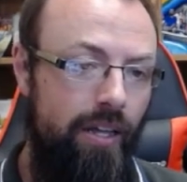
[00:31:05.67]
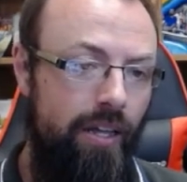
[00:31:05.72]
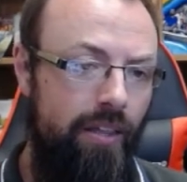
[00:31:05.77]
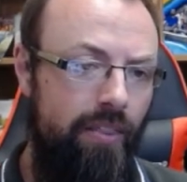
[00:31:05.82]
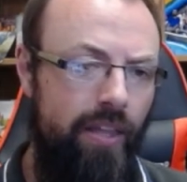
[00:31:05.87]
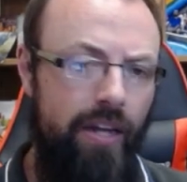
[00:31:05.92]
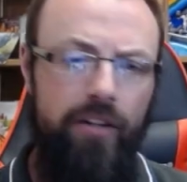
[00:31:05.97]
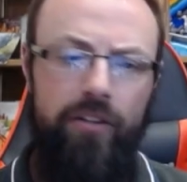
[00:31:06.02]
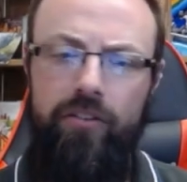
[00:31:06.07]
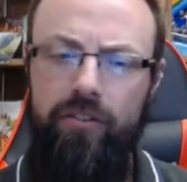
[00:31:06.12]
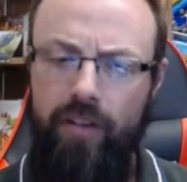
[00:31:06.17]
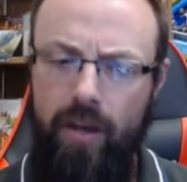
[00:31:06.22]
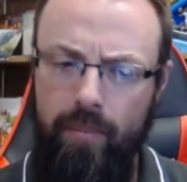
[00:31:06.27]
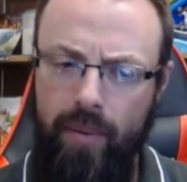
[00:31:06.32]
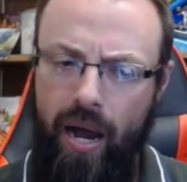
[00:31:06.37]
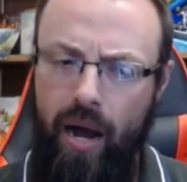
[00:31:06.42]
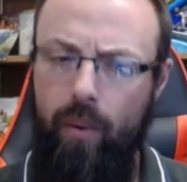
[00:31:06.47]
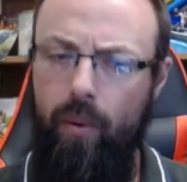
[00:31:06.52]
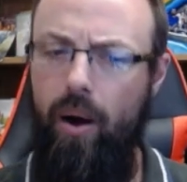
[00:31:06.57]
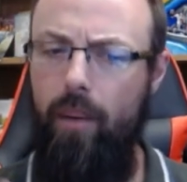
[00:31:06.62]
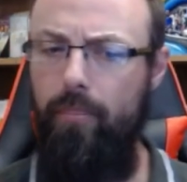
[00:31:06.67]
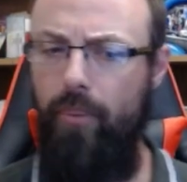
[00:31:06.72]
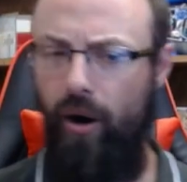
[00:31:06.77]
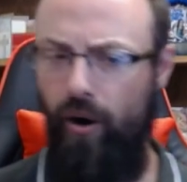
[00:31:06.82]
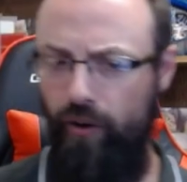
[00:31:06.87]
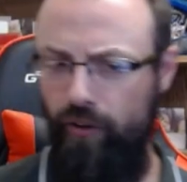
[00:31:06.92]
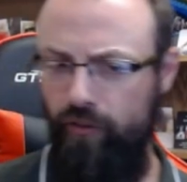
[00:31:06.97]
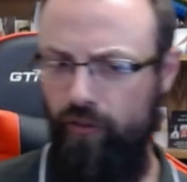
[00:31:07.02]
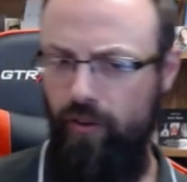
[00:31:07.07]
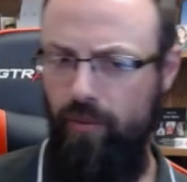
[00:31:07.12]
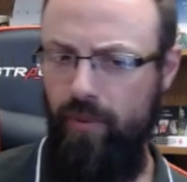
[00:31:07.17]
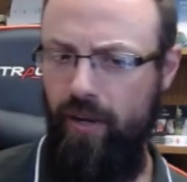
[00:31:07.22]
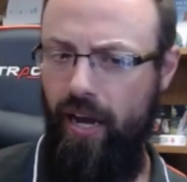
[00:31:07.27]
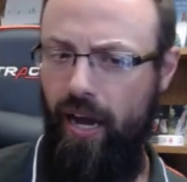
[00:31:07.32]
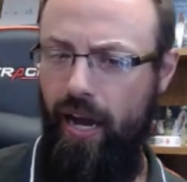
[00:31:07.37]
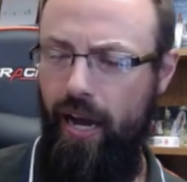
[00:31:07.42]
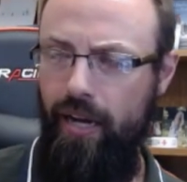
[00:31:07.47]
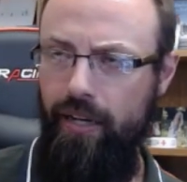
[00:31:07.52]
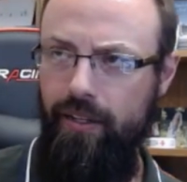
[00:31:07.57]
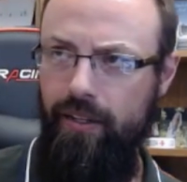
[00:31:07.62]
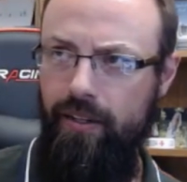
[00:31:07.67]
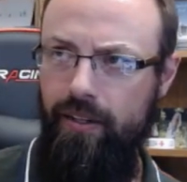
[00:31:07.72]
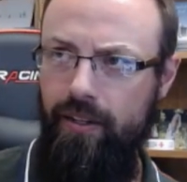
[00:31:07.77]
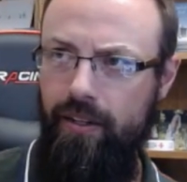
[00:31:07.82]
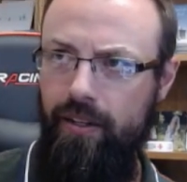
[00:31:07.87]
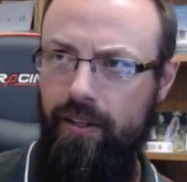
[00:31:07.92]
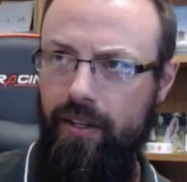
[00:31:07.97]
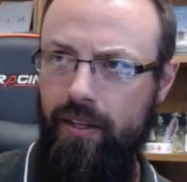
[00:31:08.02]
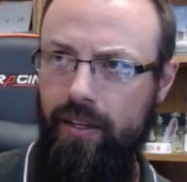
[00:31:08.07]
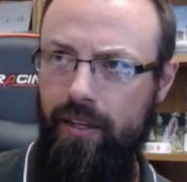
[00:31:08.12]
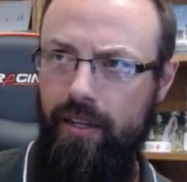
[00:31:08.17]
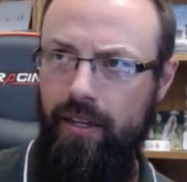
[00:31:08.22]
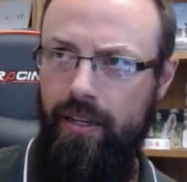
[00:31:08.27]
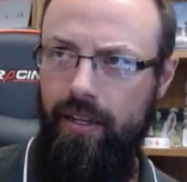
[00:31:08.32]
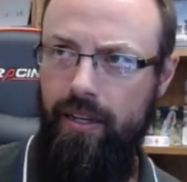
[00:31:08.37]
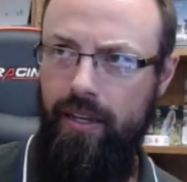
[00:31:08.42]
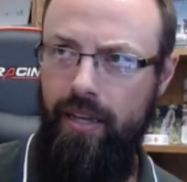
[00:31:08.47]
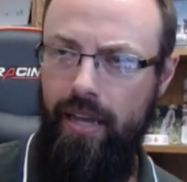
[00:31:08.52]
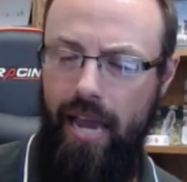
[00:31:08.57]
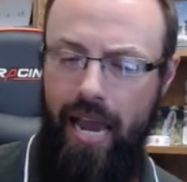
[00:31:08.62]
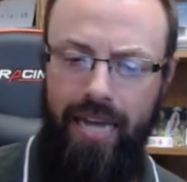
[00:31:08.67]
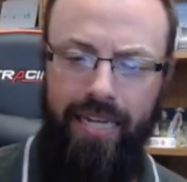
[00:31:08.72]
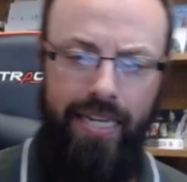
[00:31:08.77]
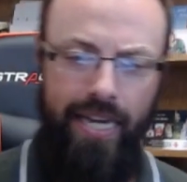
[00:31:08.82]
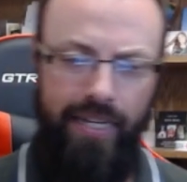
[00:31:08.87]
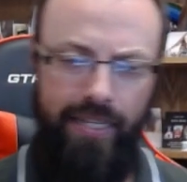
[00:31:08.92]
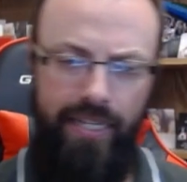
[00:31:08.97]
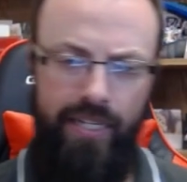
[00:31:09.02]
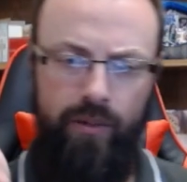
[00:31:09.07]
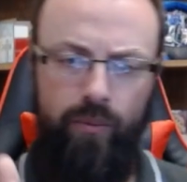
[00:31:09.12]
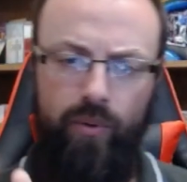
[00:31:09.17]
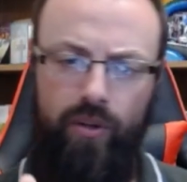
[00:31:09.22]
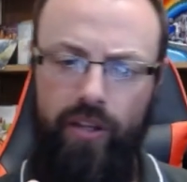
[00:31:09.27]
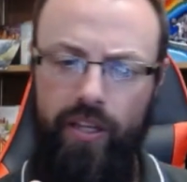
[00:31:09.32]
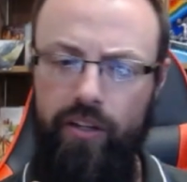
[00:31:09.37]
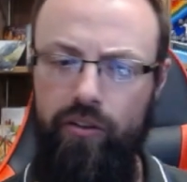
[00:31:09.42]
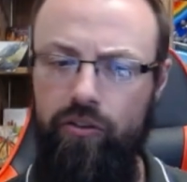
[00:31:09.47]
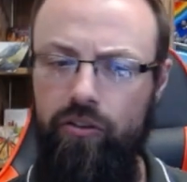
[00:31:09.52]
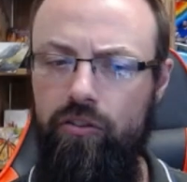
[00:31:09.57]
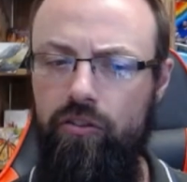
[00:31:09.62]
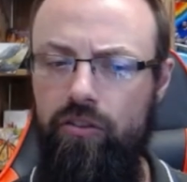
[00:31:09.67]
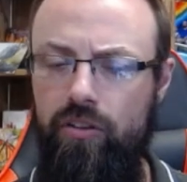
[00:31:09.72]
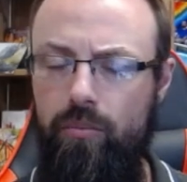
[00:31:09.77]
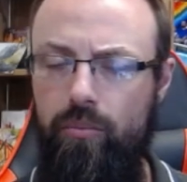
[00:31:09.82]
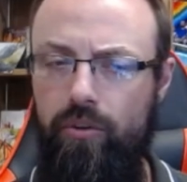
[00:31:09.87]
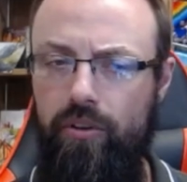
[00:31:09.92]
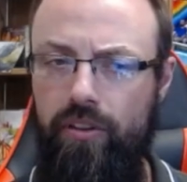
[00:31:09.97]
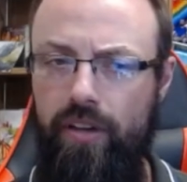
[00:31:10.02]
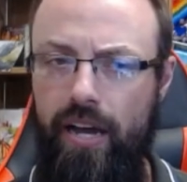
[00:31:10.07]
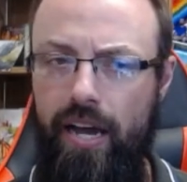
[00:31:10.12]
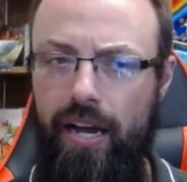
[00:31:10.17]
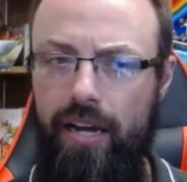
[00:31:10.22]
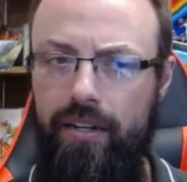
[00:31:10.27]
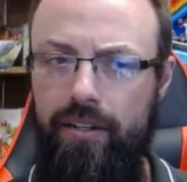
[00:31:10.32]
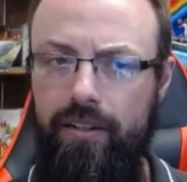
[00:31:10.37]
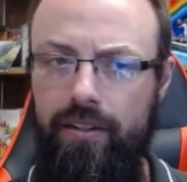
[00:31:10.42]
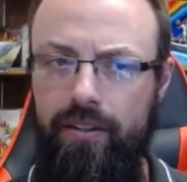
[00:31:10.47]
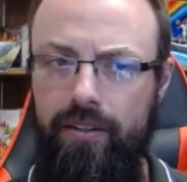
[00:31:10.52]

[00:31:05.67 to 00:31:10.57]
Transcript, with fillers: that is somehow apart from God and yet in relationship with God.